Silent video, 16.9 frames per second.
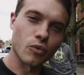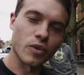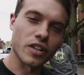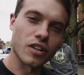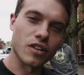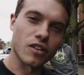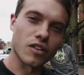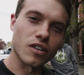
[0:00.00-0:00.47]

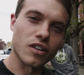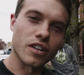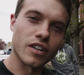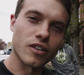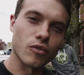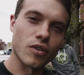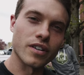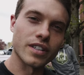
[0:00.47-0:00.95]
We
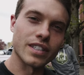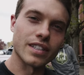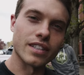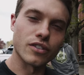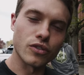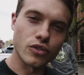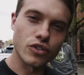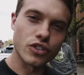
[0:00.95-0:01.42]
are running
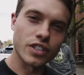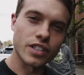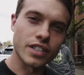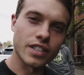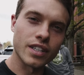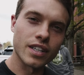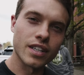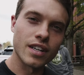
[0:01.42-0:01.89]
the
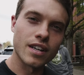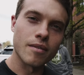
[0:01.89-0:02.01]
Eugene